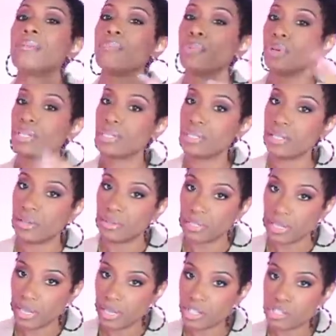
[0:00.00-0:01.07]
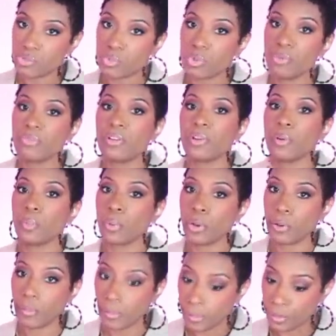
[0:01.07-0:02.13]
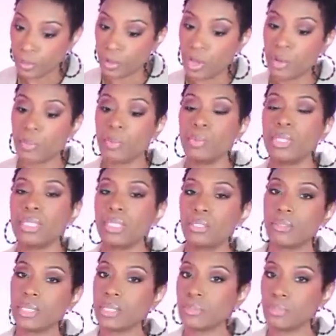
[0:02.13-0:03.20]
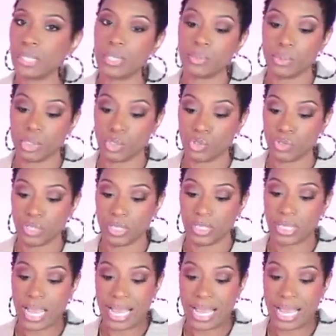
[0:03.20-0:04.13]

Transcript: brings it down to casual, very wearable, but we still get to play with the trend.